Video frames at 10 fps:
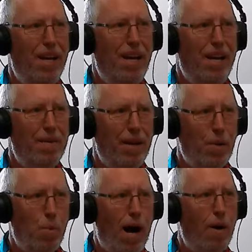and I'm like,
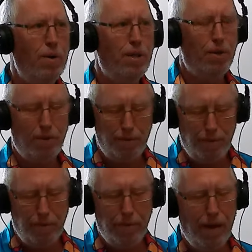wow. So
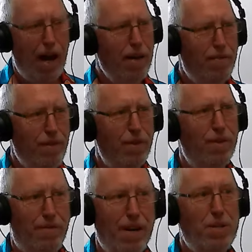I feel the
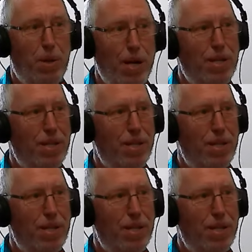frustrations.